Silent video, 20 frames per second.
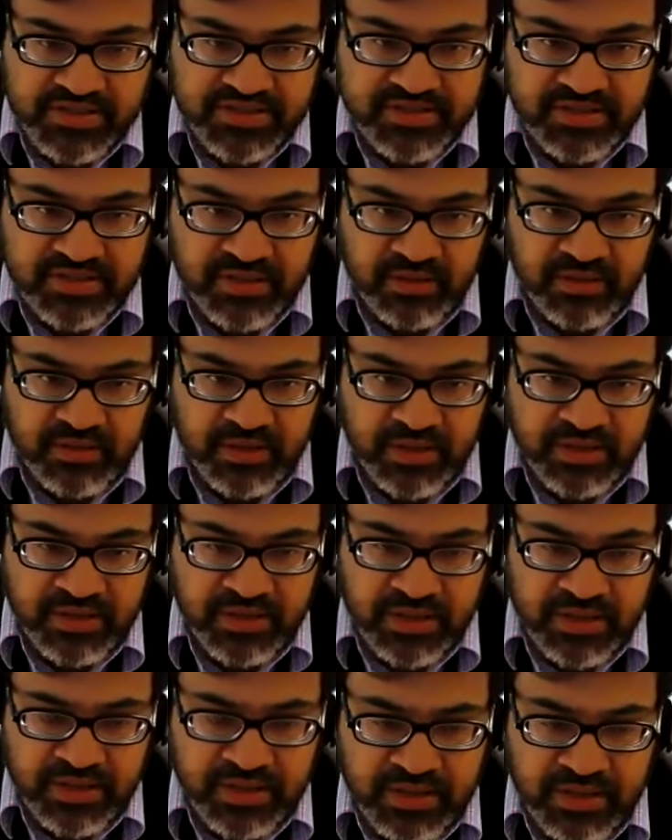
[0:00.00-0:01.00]

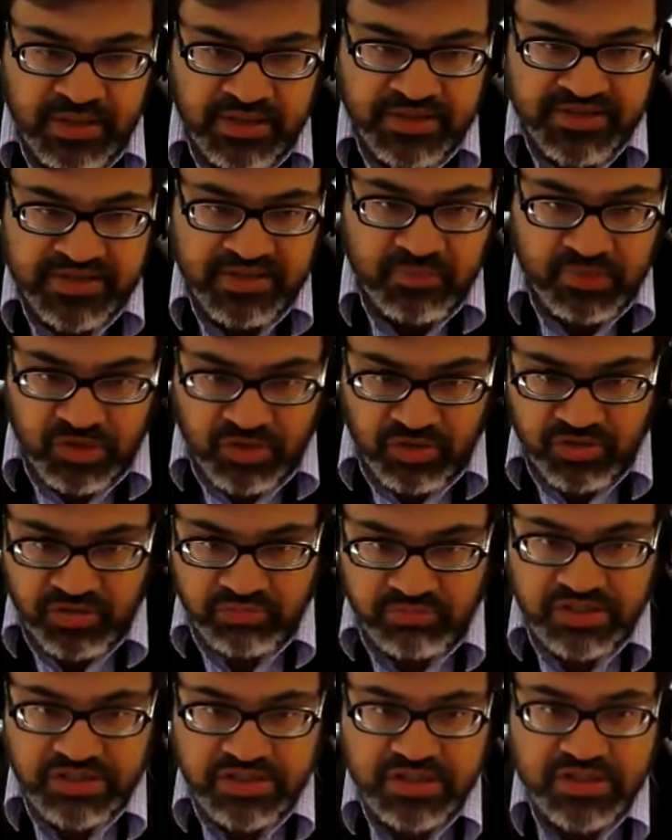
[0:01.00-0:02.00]
SCP
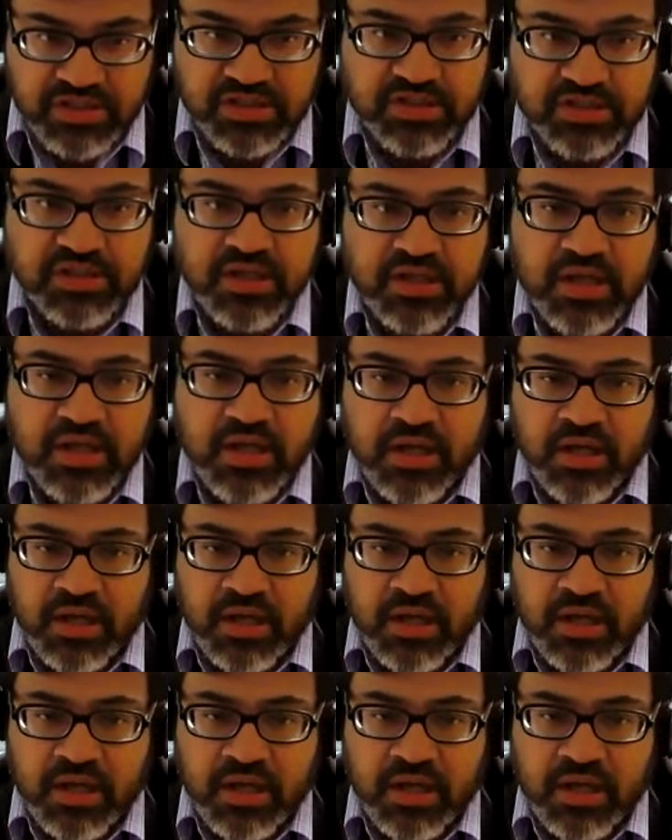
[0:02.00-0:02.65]
documentation,